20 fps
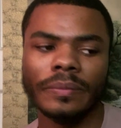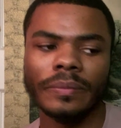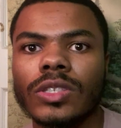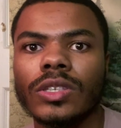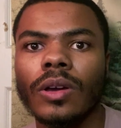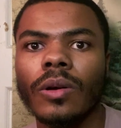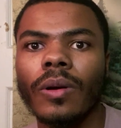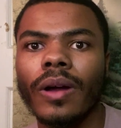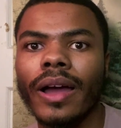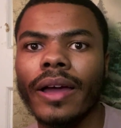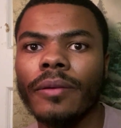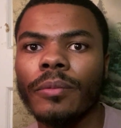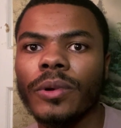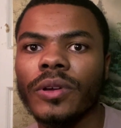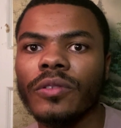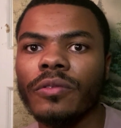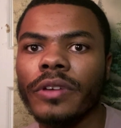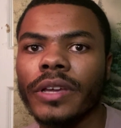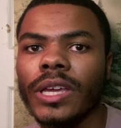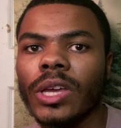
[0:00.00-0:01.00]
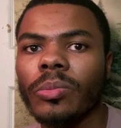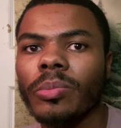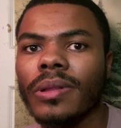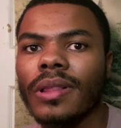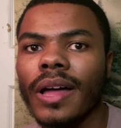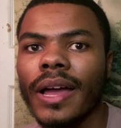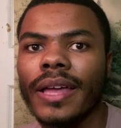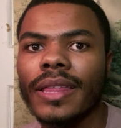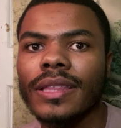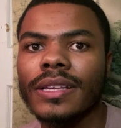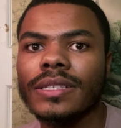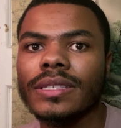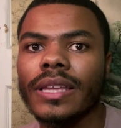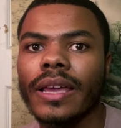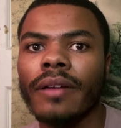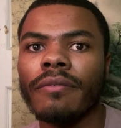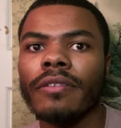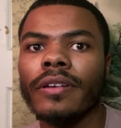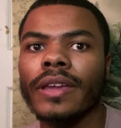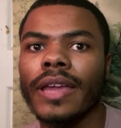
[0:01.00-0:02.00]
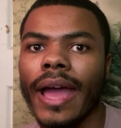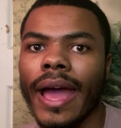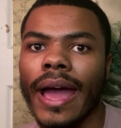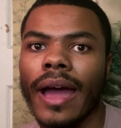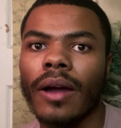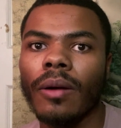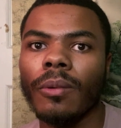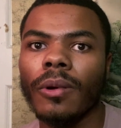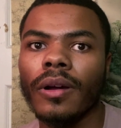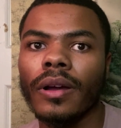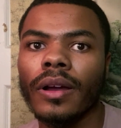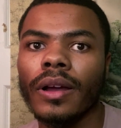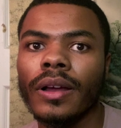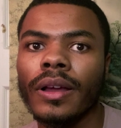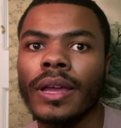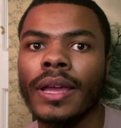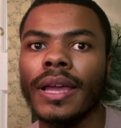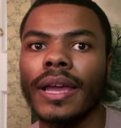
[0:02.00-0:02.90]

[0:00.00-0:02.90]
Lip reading: So I would reapply this every hour,